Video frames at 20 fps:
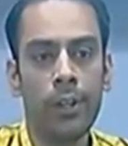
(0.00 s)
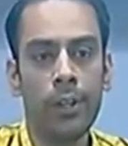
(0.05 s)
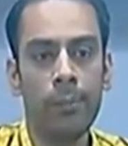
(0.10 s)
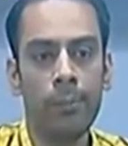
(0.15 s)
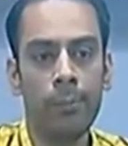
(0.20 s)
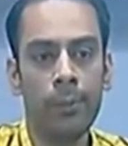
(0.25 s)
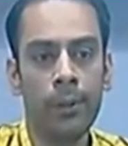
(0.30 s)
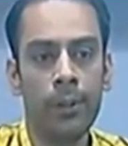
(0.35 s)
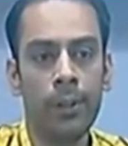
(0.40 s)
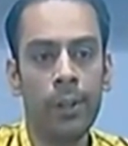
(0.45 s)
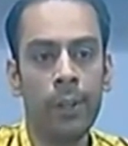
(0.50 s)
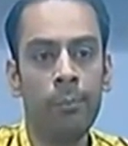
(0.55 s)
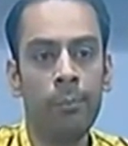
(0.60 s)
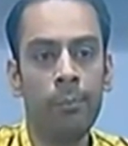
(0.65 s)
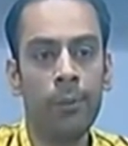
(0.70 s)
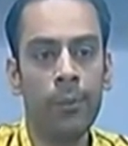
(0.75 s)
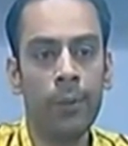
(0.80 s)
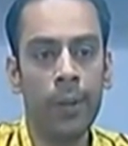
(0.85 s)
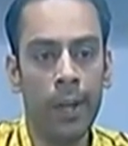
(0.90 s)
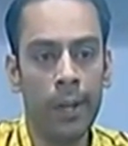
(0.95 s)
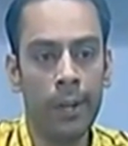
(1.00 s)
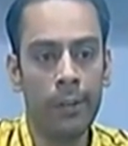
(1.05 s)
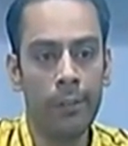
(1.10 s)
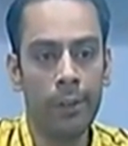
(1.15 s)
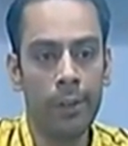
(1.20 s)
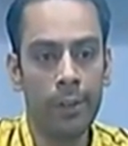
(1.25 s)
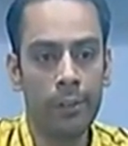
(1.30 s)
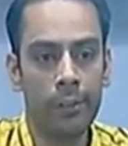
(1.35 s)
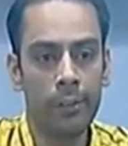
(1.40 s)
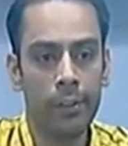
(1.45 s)
put their more hard
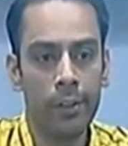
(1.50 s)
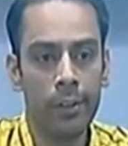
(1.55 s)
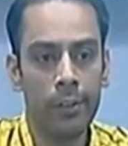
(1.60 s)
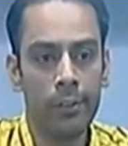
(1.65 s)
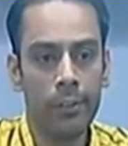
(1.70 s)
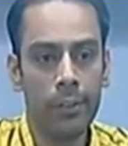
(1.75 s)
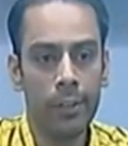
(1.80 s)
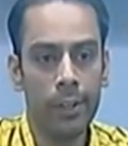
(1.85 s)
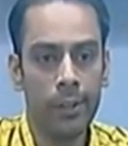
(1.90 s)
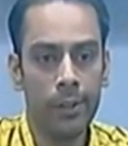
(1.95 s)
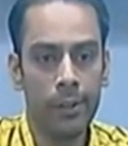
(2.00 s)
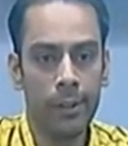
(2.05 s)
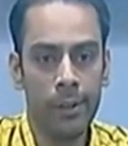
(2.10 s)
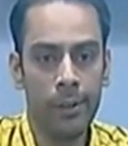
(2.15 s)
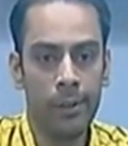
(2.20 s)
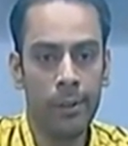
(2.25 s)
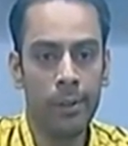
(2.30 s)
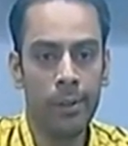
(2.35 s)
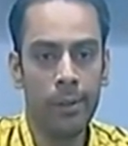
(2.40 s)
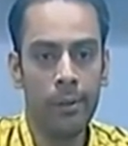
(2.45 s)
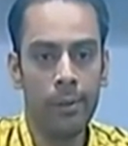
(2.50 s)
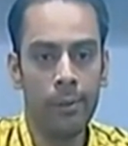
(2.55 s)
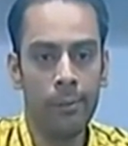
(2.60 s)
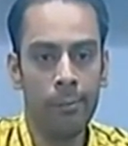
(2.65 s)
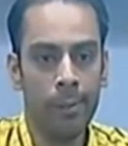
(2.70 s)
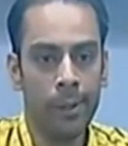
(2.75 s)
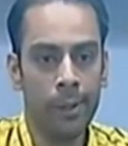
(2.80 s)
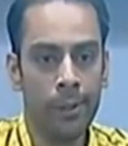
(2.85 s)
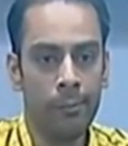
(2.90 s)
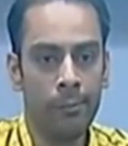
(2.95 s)
works so that they
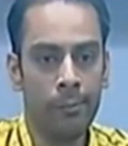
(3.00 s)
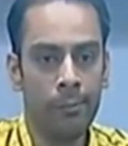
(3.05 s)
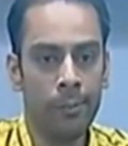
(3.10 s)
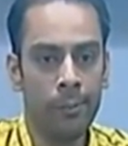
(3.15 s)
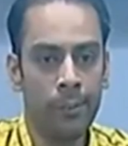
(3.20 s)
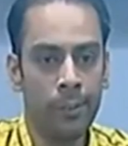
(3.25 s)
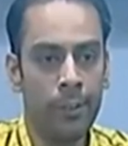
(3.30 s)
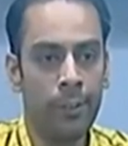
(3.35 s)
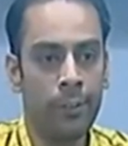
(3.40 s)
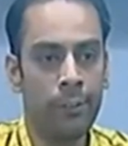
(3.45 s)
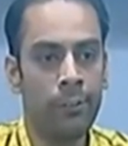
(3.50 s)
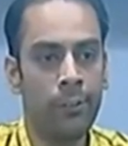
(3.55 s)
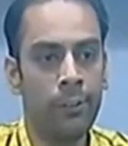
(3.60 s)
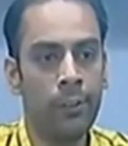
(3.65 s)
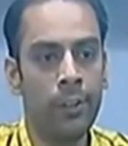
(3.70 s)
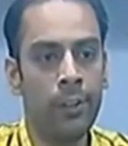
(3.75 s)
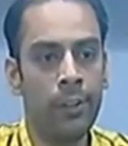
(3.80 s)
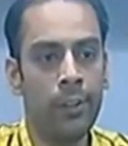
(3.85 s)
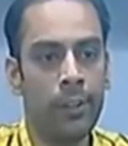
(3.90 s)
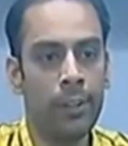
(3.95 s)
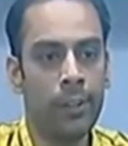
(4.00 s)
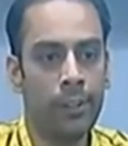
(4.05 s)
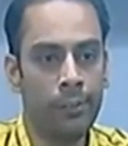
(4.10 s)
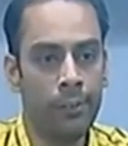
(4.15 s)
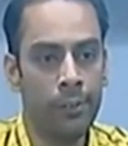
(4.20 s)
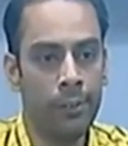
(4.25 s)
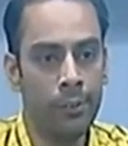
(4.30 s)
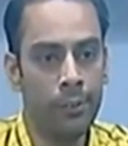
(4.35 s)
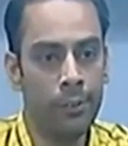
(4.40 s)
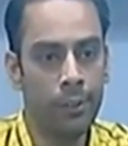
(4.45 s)
become successful in the
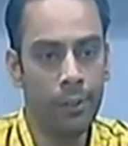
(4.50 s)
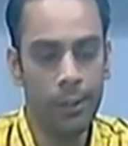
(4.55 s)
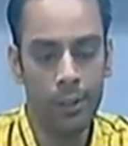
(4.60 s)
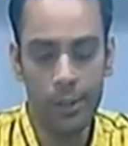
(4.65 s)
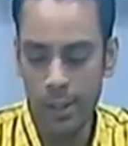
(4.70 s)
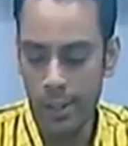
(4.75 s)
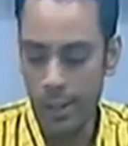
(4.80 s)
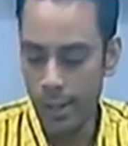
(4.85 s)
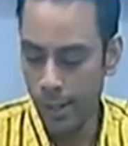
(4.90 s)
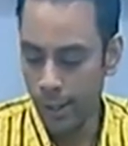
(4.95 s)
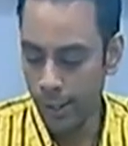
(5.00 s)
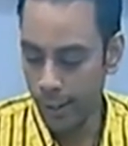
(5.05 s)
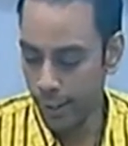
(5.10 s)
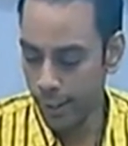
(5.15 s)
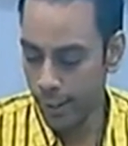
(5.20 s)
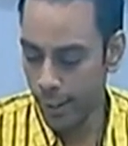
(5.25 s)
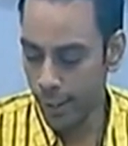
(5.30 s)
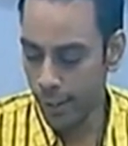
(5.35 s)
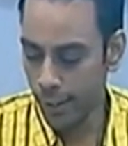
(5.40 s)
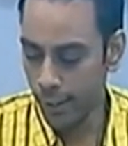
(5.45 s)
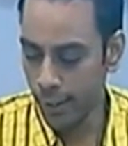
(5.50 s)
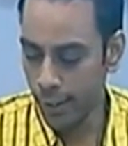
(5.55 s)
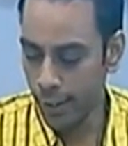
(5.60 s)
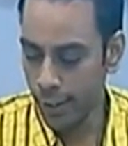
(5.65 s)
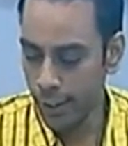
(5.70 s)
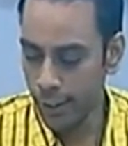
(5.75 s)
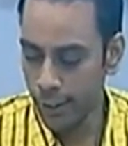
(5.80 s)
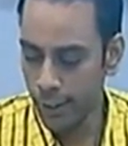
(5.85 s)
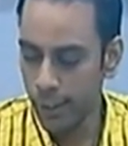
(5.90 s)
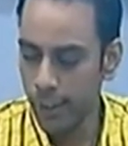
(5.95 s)
future. Another thing
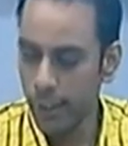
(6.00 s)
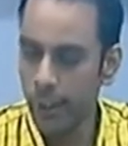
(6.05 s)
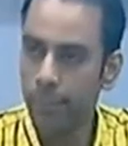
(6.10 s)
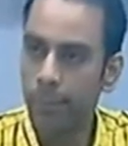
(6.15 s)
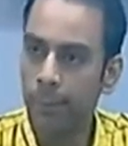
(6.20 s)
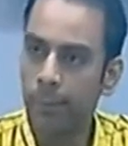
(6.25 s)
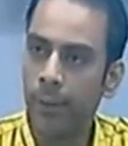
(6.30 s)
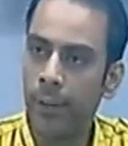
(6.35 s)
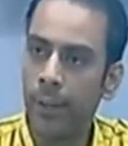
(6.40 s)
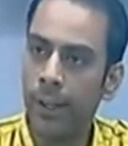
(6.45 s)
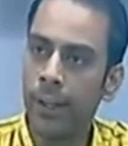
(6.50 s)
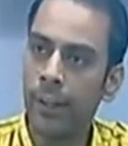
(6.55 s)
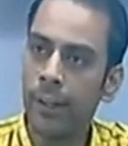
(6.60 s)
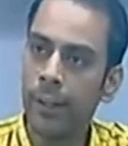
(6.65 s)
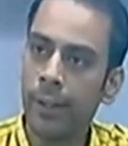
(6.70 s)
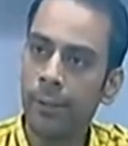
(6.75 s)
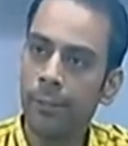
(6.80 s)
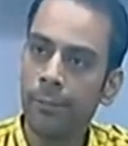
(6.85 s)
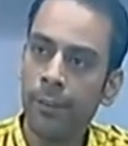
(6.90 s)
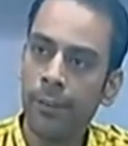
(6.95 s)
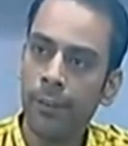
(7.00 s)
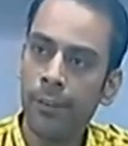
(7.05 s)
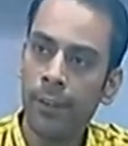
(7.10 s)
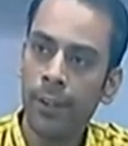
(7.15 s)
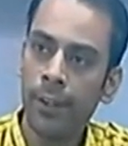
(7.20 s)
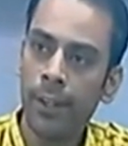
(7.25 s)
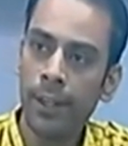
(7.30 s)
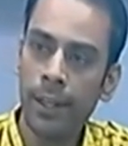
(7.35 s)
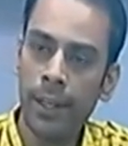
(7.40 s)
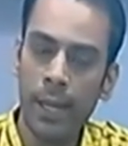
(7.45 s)
NITA Chandigarh provided them was
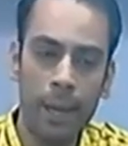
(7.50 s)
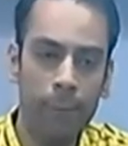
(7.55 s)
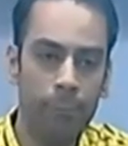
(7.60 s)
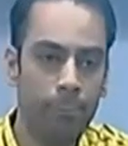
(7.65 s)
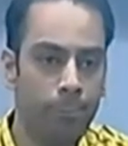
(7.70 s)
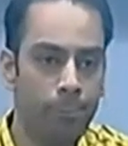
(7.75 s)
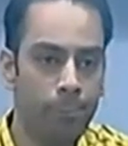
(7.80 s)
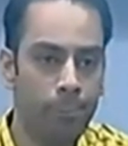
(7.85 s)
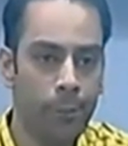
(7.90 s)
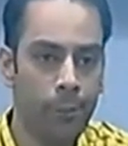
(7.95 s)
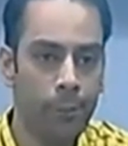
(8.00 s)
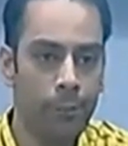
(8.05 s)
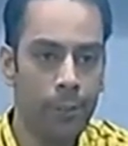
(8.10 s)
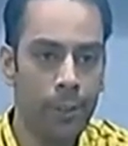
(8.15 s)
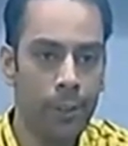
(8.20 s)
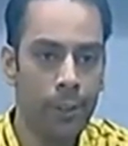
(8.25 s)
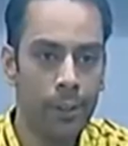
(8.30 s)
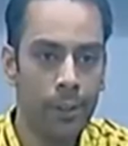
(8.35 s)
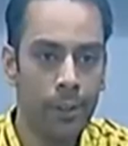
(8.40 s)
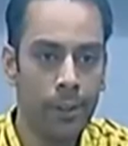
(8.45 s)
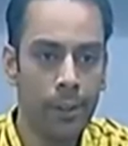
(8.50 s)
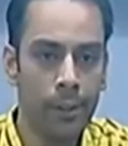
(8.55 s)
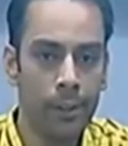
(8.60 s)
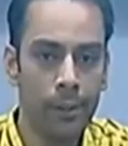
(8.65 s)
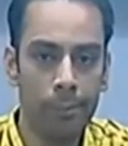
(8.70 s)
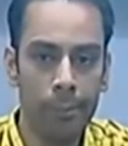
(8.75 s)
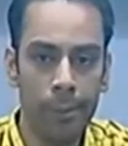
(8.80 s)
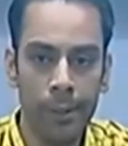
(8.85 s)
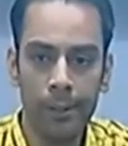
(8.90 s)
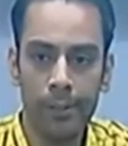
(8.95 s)
a lab, one
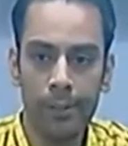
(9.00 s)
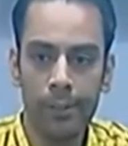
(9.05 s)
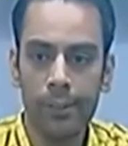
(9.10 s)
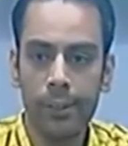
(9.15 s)
big